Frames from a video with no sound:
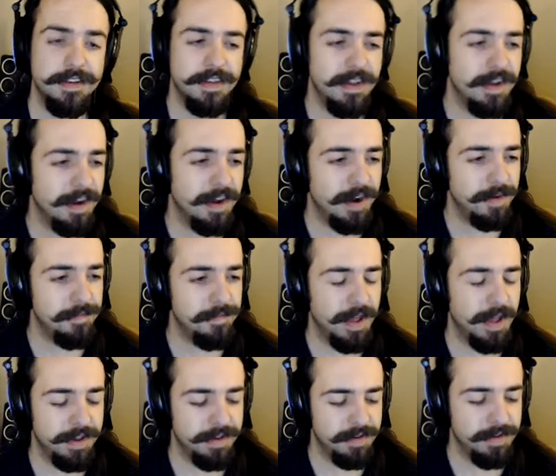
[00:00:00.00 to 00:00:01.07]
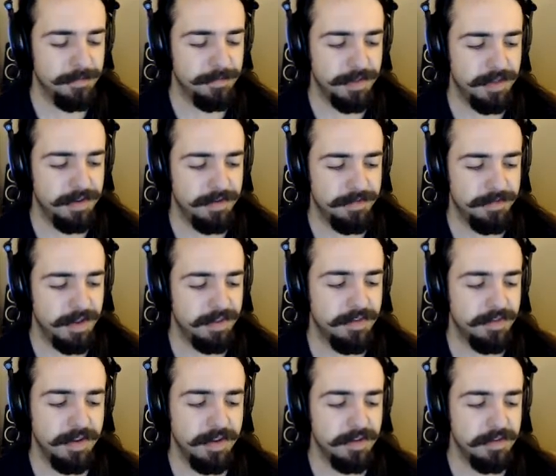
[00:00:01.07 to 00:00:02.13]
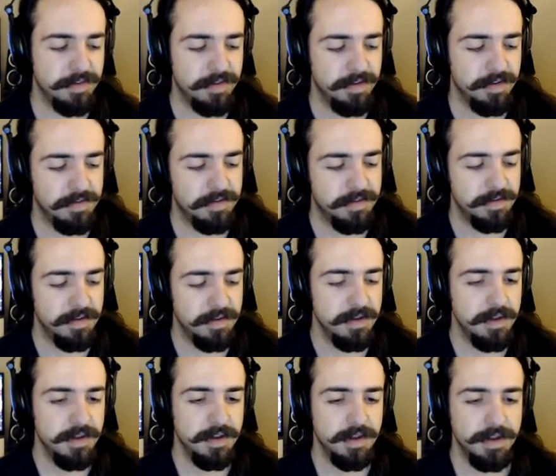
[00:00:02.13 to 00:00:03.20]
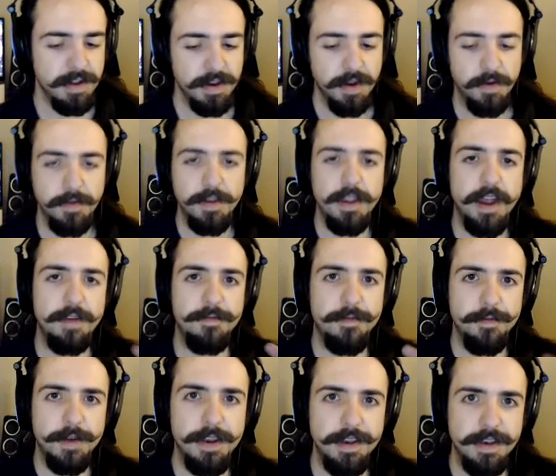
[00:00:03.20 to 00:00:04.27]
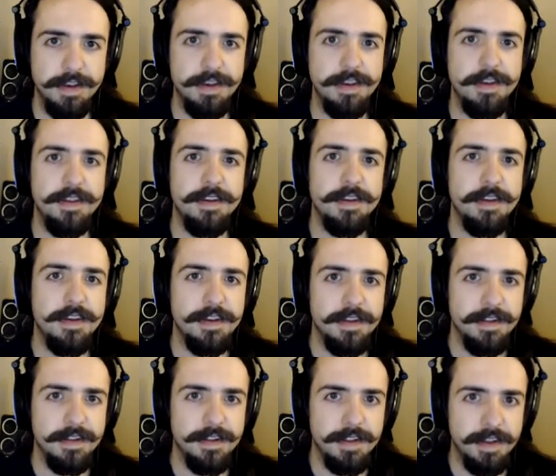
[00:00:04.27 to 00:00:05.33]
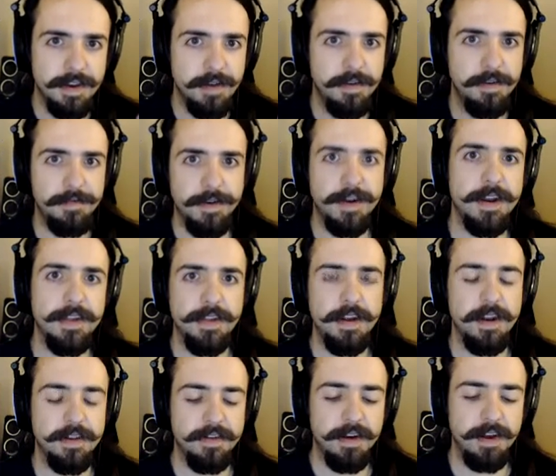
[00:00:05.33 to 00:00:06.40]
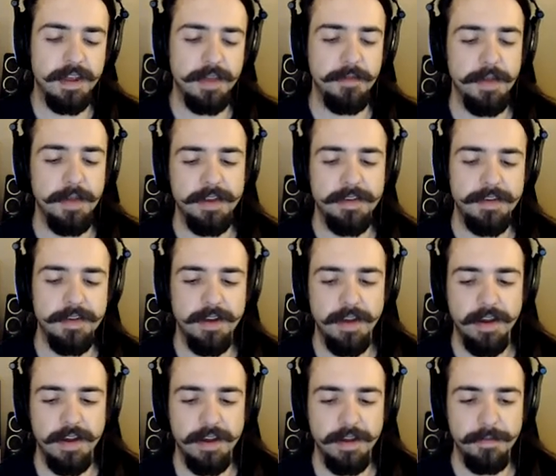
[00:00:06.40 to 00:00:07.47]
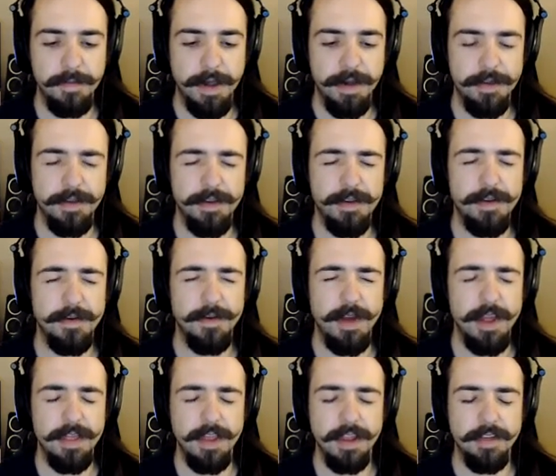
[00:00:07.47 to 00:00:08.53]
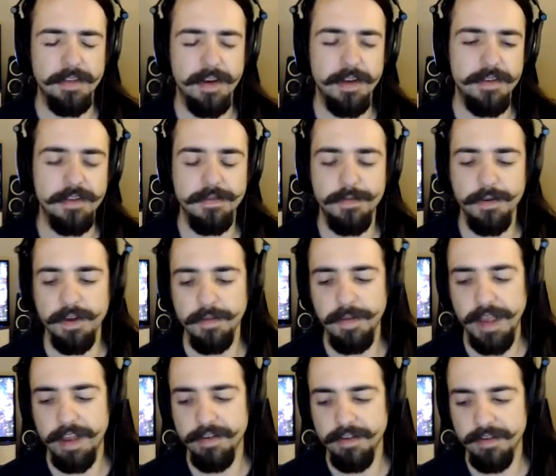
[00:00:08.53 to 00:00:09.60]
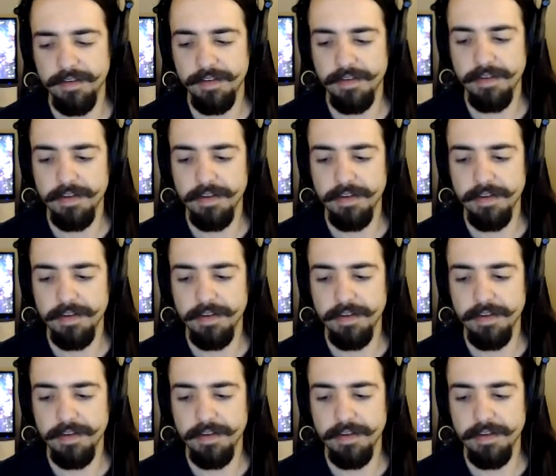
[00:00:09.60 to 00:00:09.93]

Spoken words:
And what the defense is, I've written, a very long document about, I think it's 140 pages,